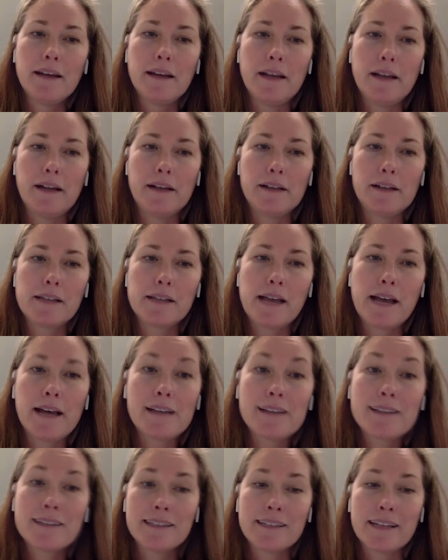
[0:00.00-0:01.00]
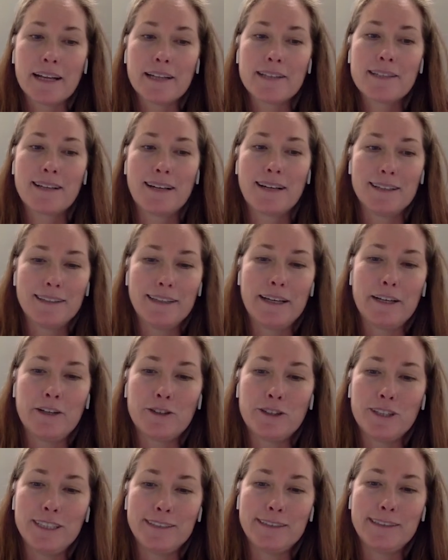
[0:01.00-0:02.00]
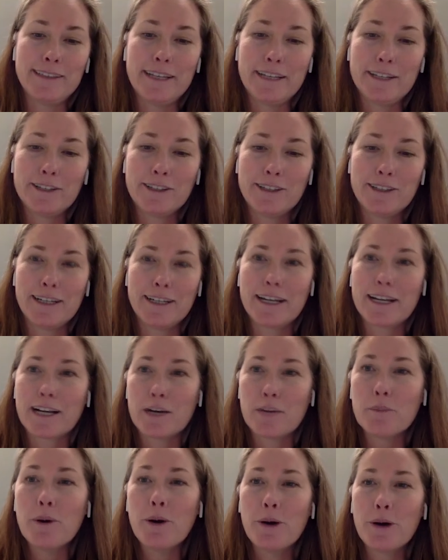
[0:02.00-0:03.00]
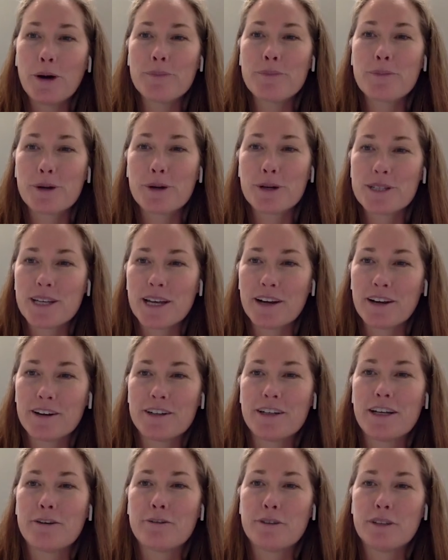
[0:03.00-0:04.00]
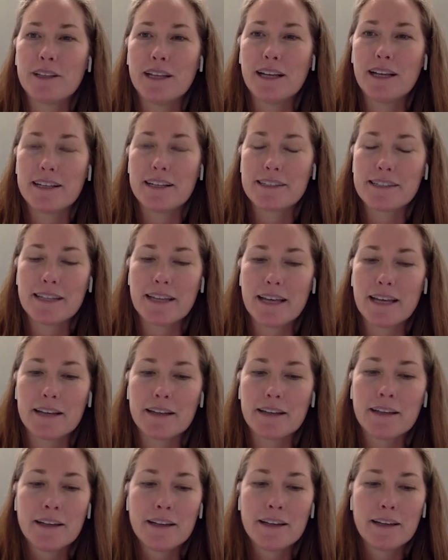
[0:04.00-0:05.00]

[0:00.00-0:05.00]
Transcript: And as the nights got later and later and I got more and more tired, I realized that